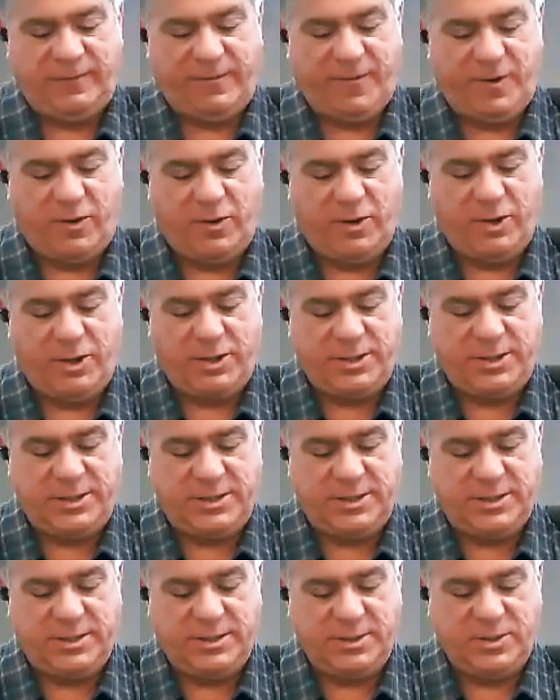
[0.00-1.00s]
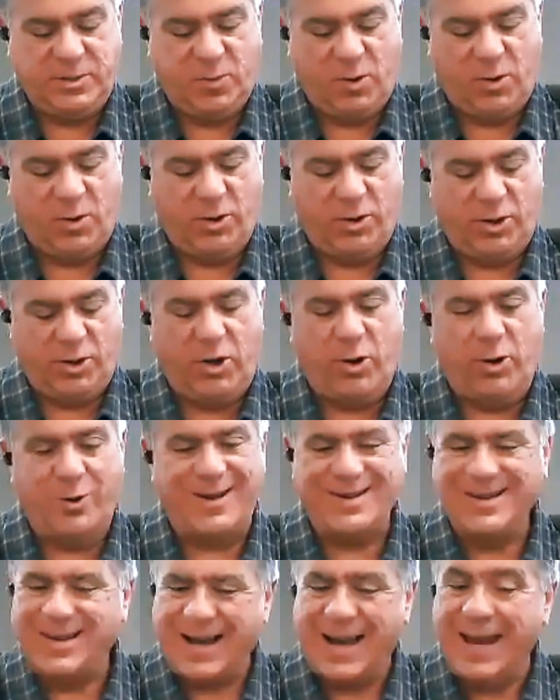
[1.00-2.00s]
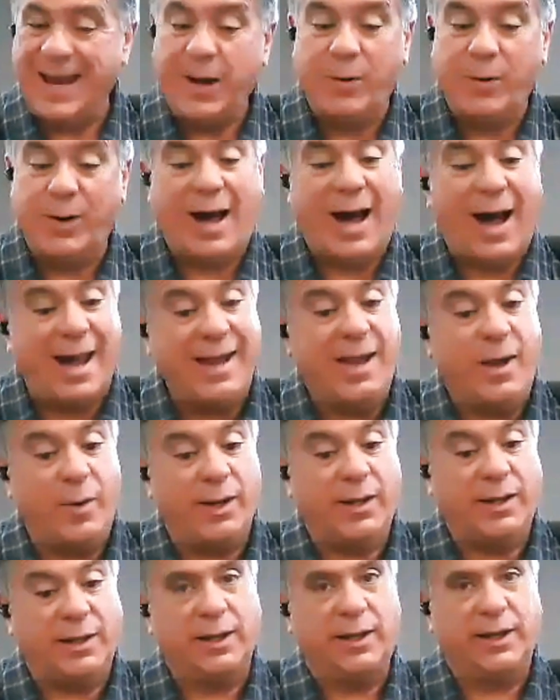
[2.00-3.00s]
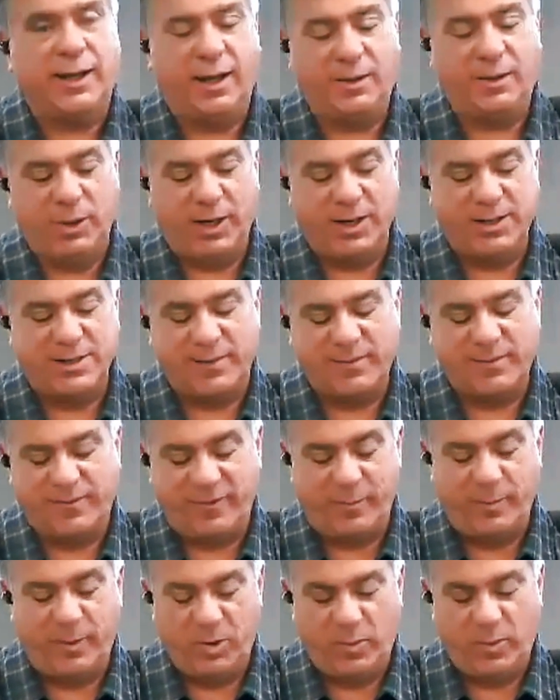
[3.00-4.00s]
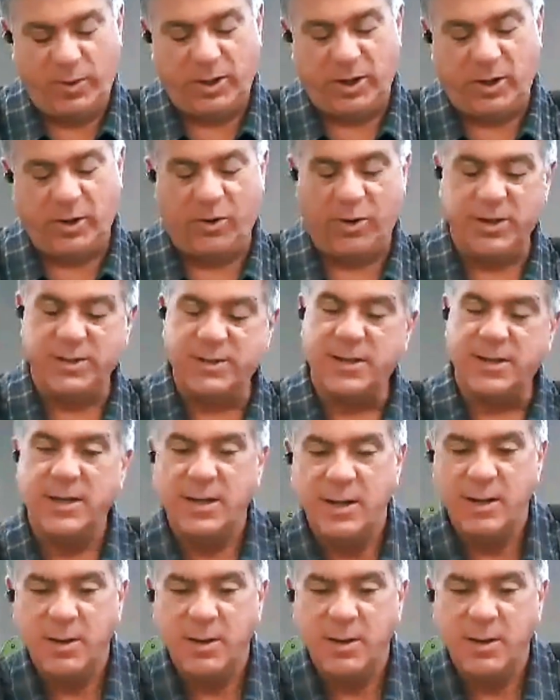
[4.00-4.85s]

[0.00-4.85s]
Force, quarter turn. I hear it clicking because I'm familiar with the noise.